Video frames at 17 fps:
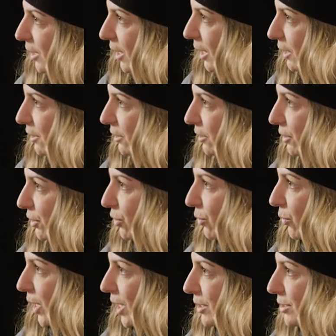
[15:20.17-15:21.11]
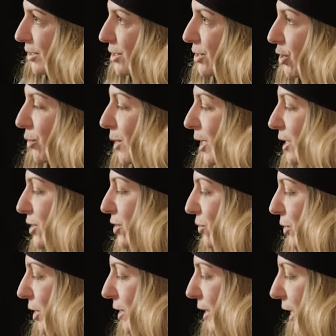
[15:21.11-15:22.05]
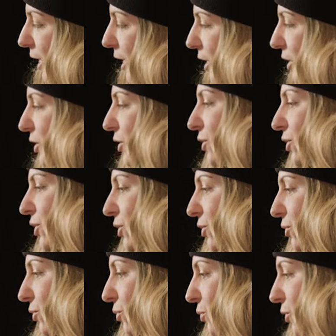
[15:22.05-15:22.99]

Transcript: it added a little weight. So by doing that, you